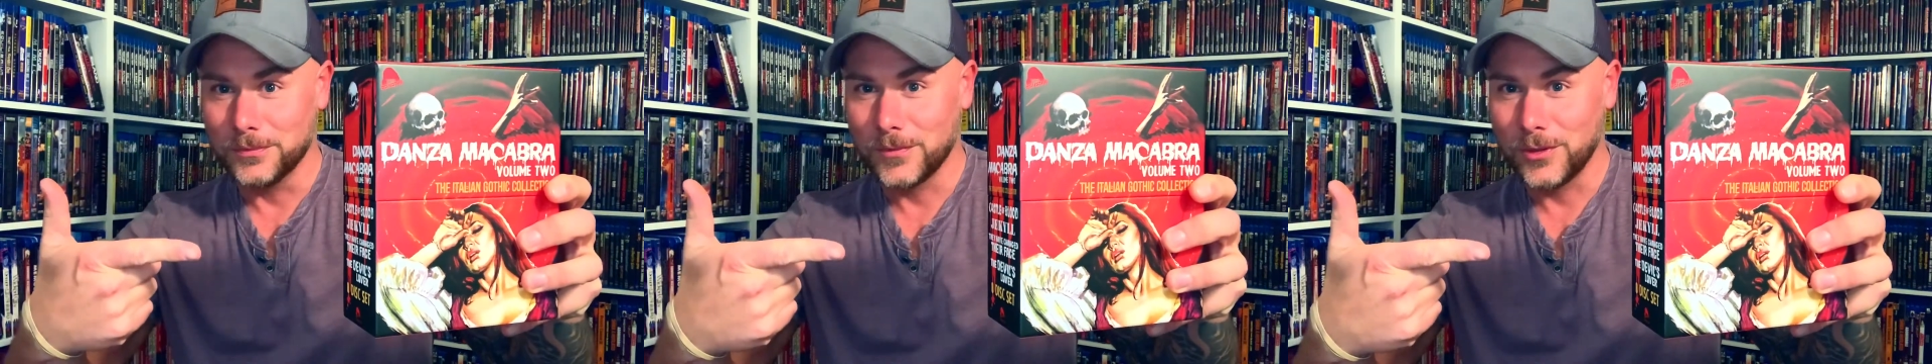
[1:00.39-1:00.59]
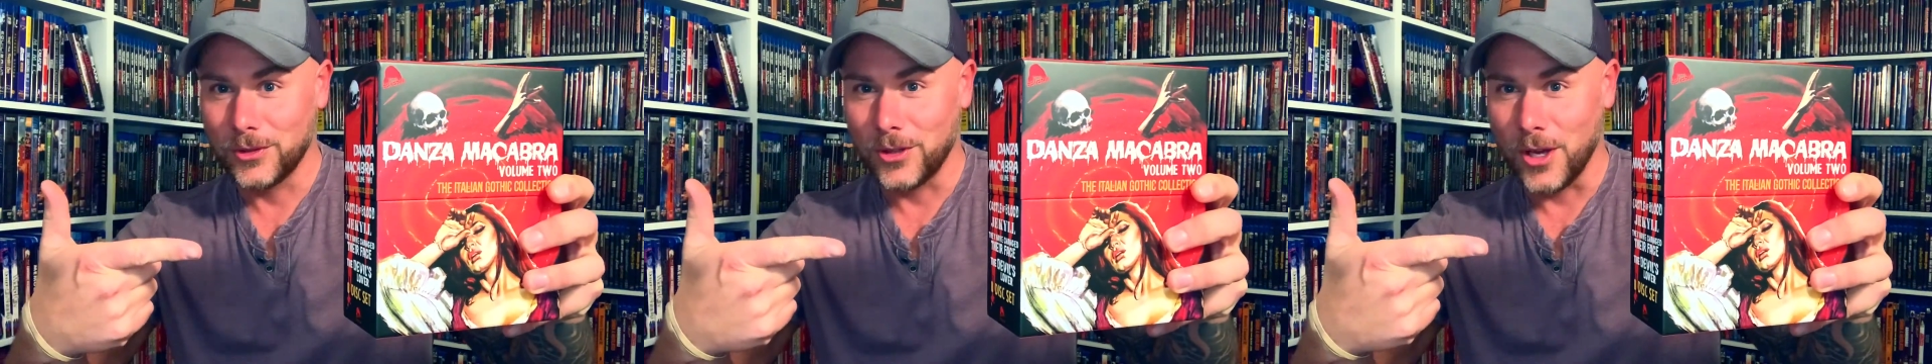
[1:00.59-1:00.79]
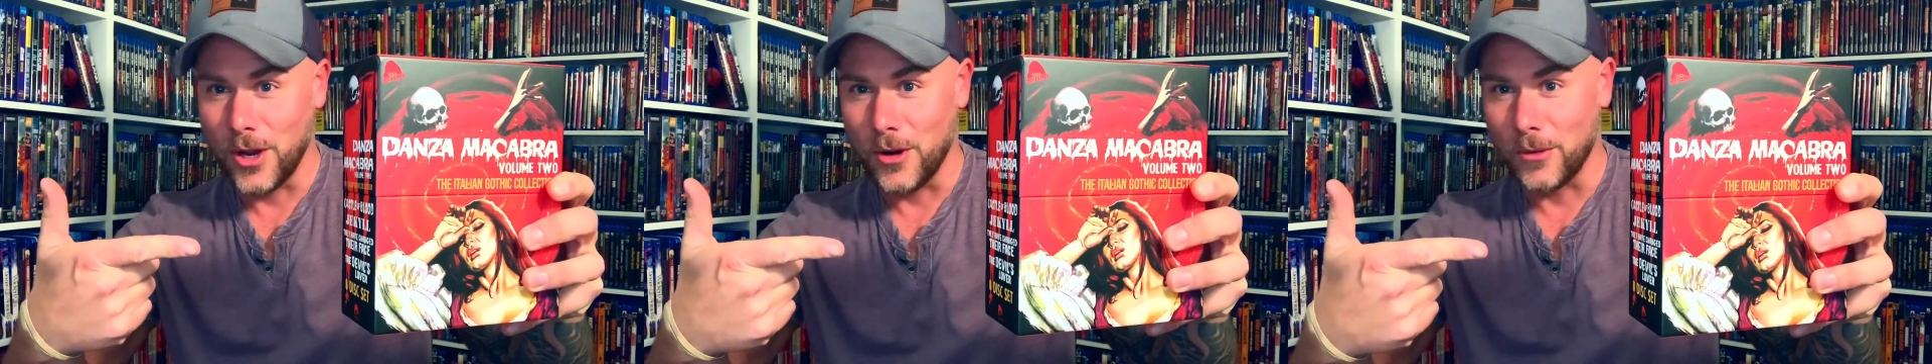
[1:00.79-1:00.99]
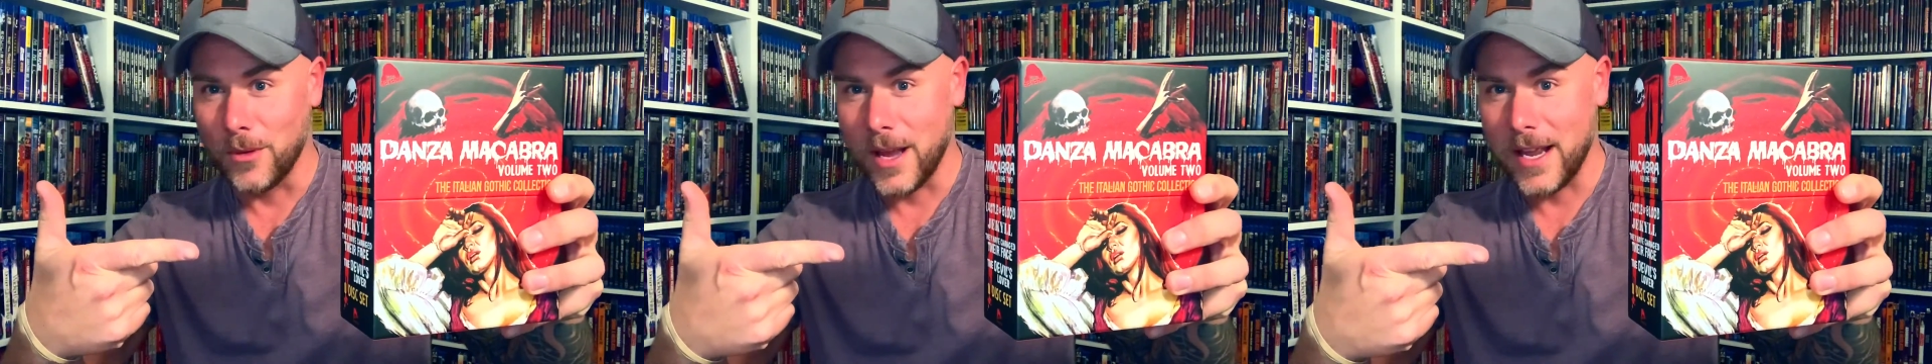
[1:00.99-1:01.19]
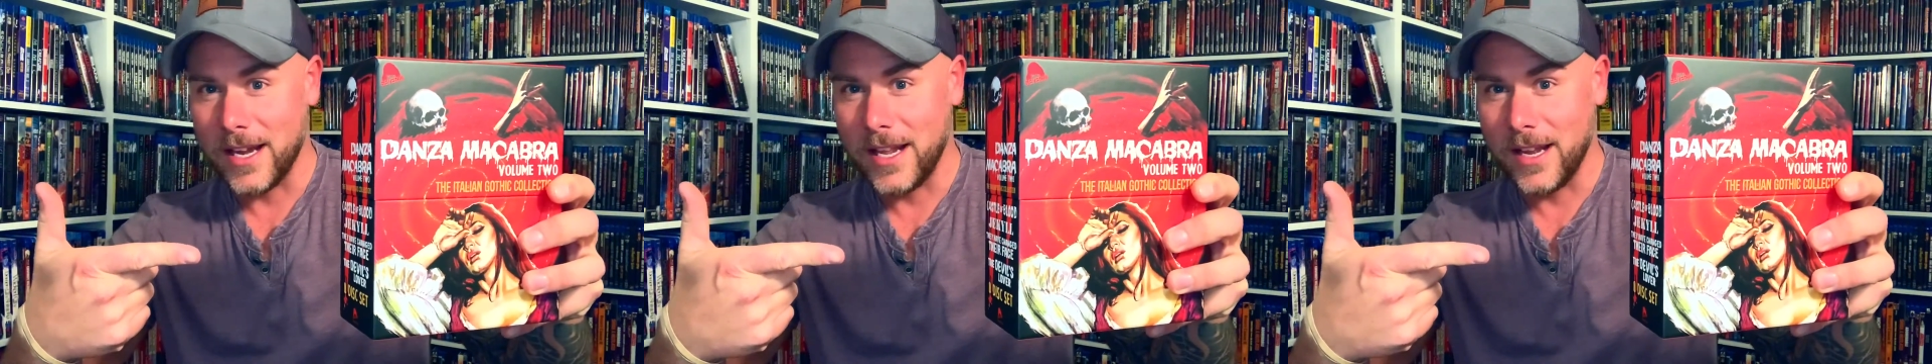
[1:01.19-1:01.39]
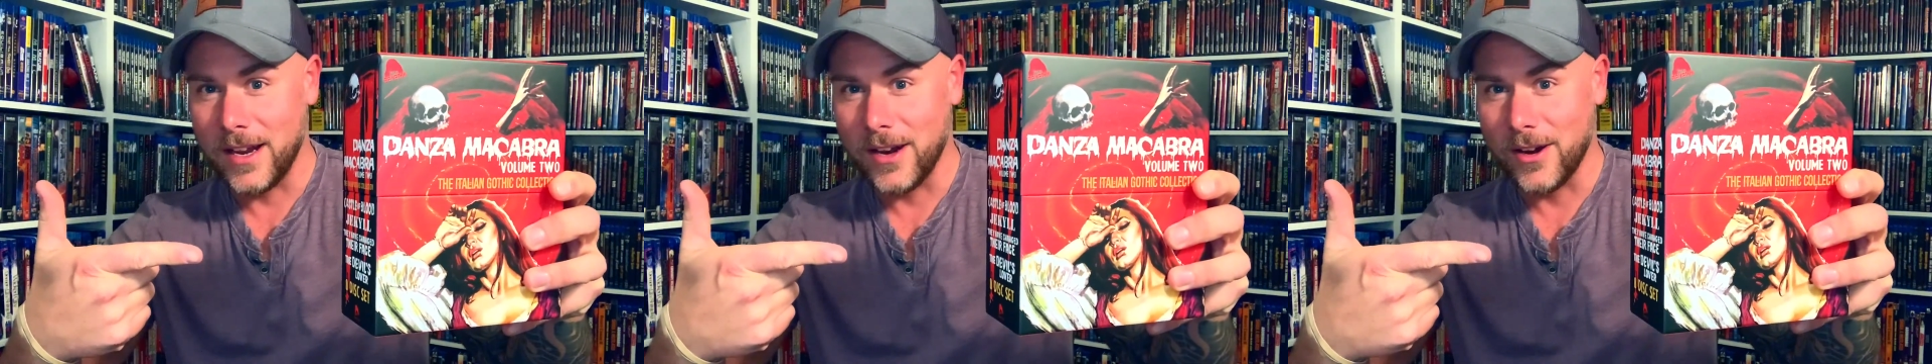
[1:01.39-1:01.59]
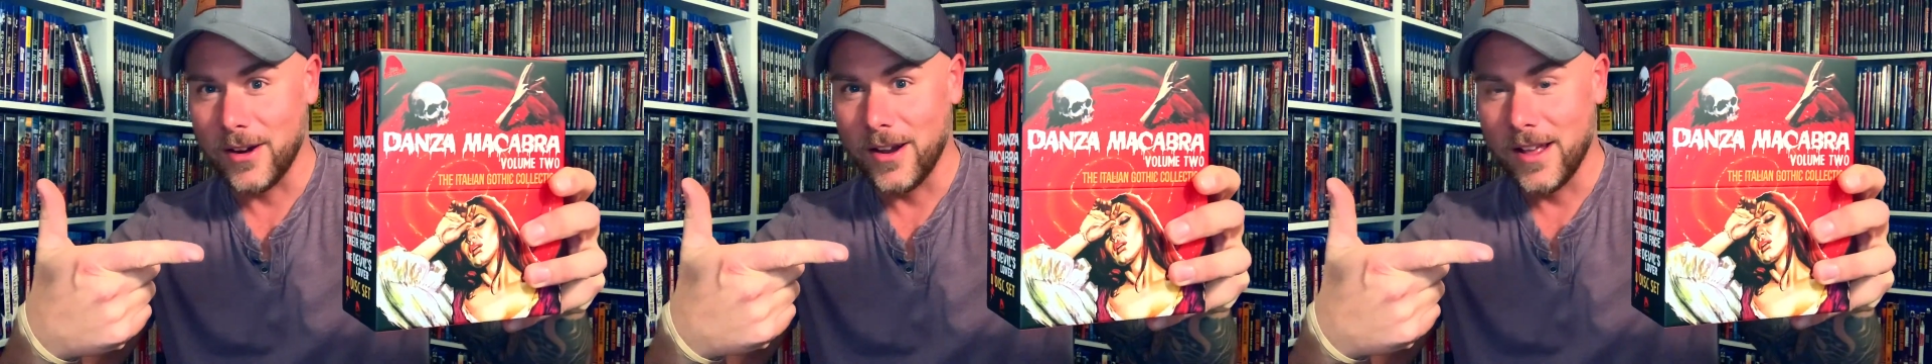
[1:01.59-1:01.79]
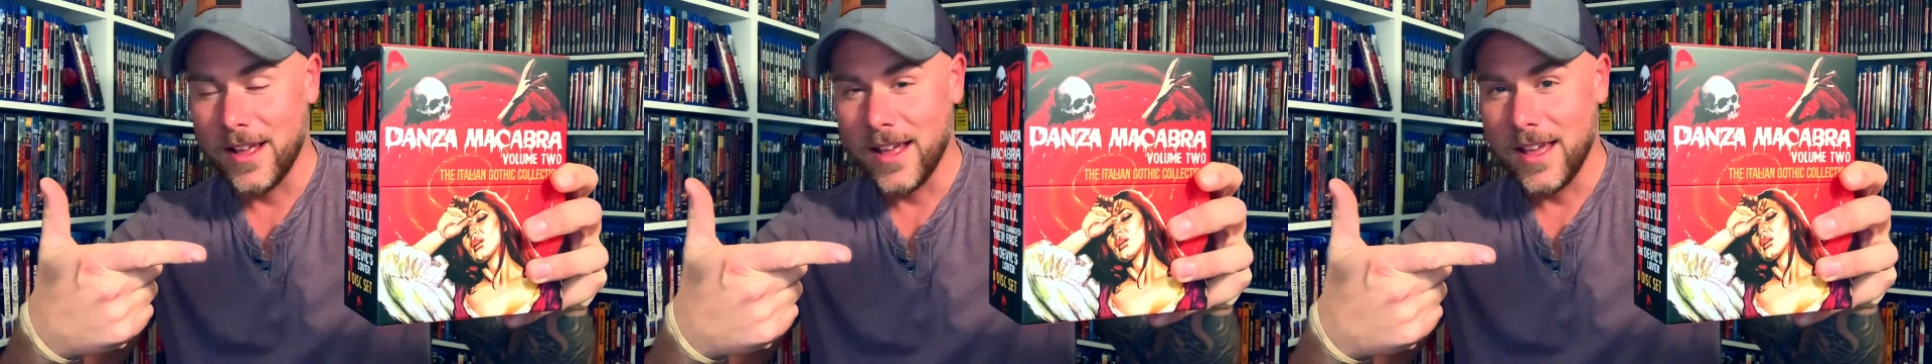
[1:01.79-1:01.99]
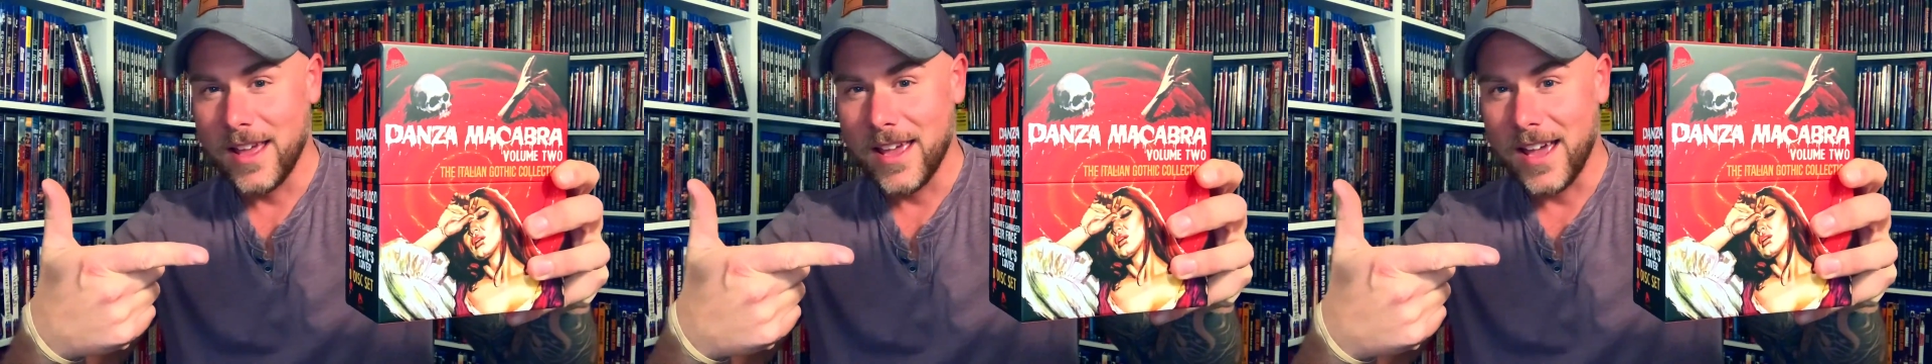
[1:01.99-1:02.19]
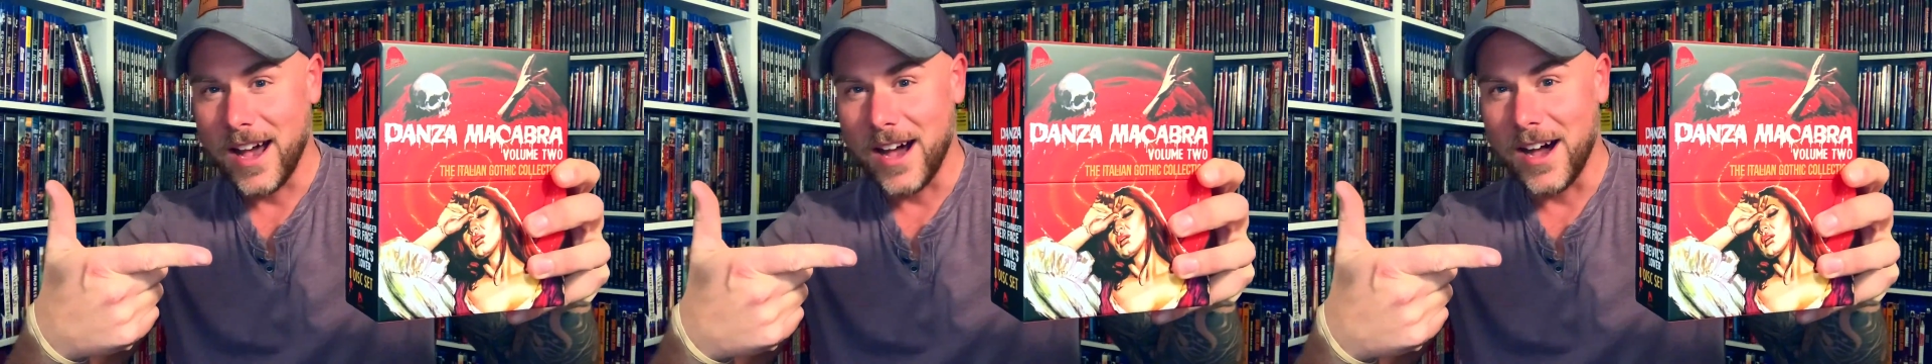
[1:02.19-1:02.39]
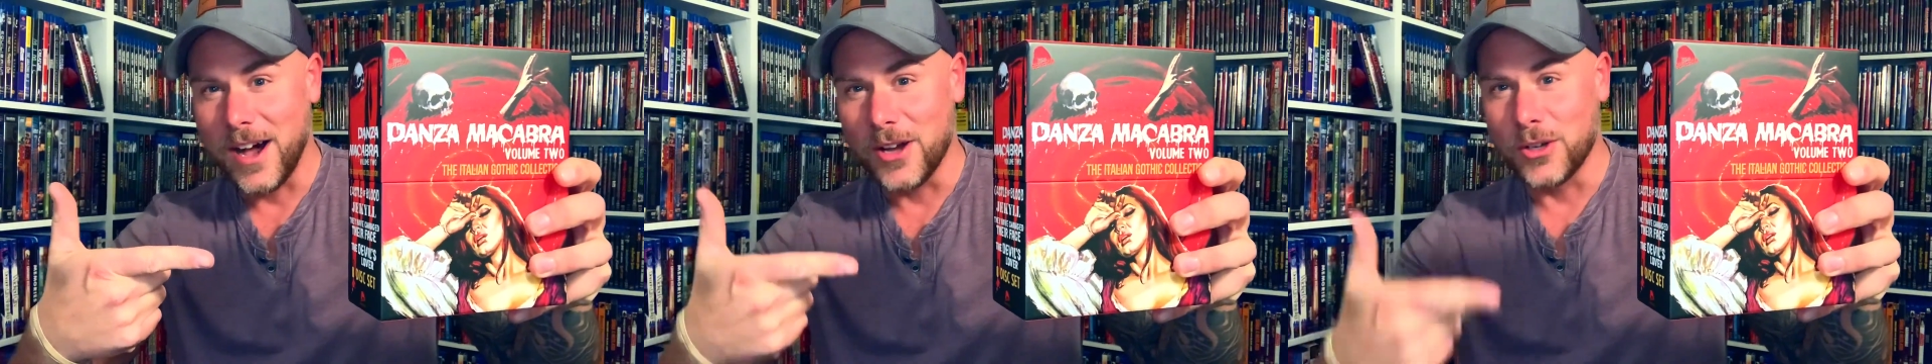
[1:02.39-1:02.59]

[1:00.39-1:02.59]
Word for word: So right here, uh,